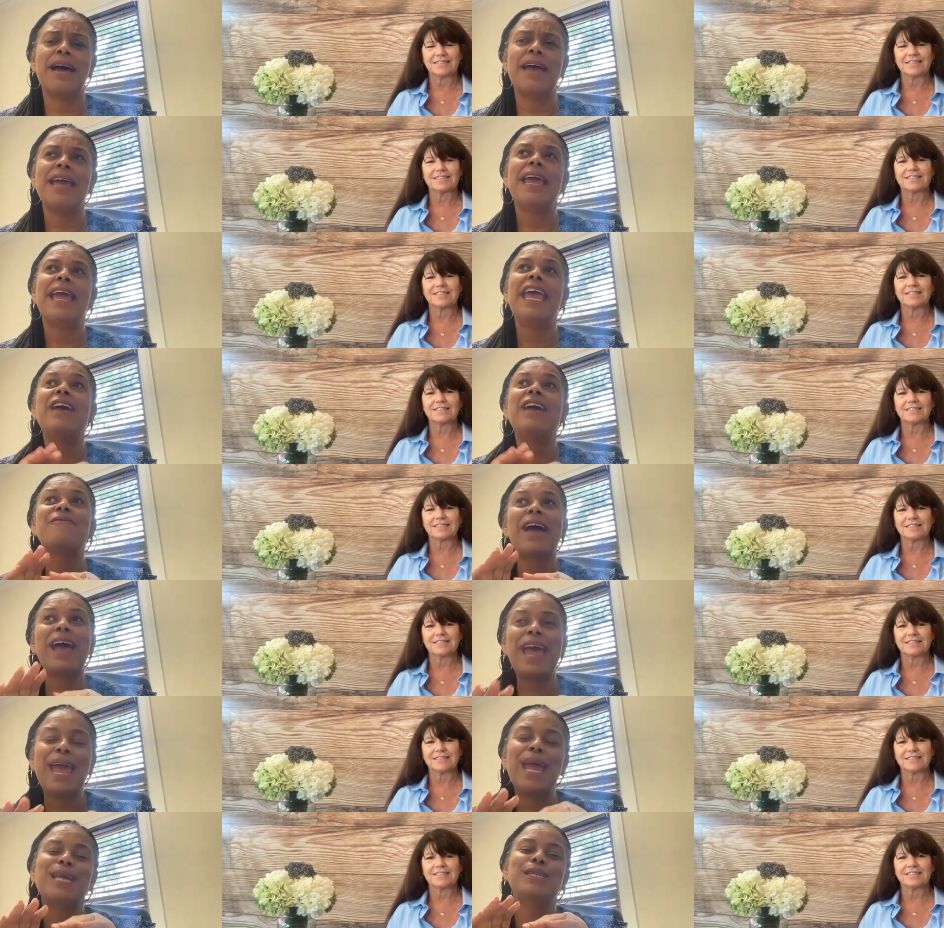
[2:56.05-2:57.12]
Speaker 1: if i
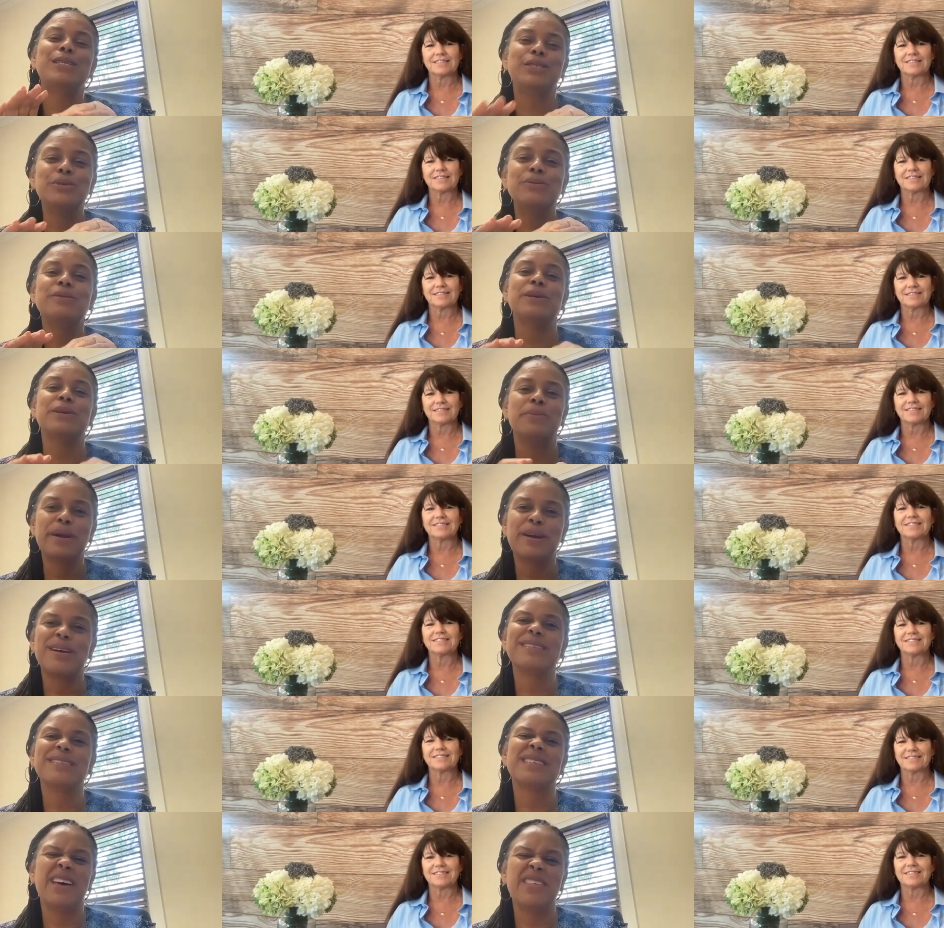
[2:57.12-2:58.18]
had to choose somewhere else
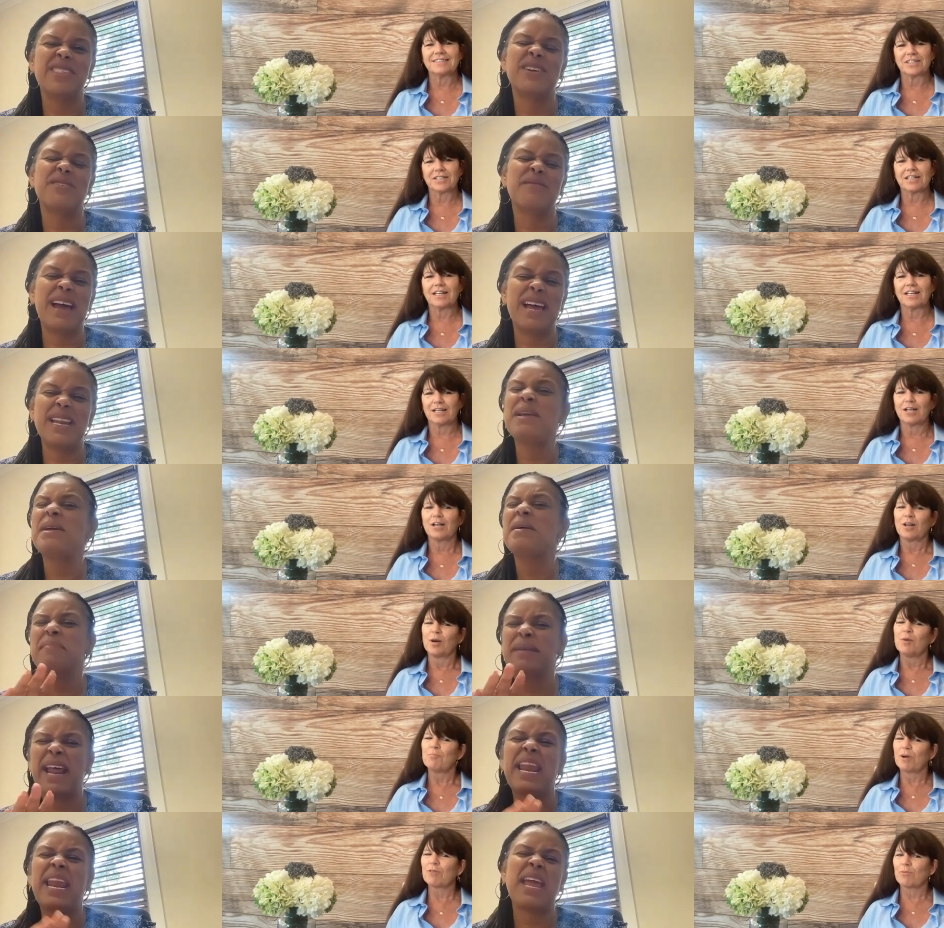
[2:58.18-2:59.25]
other than raleigh but i
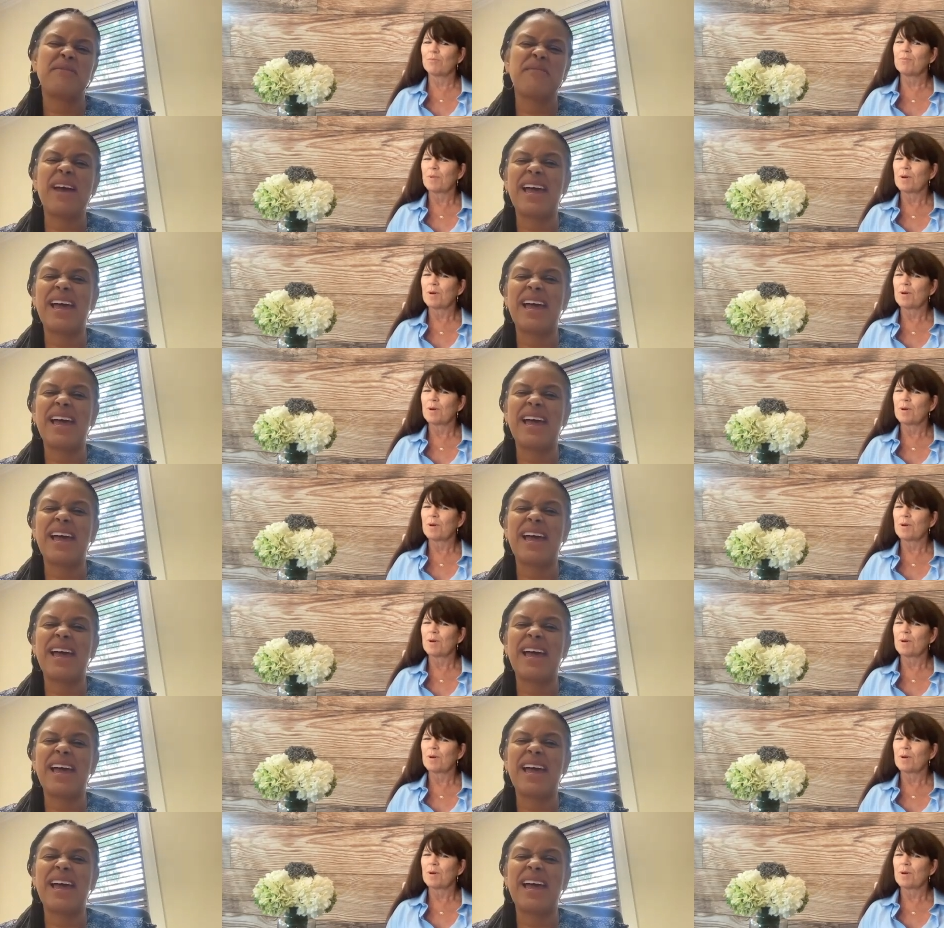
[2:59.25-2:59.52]
like raleigh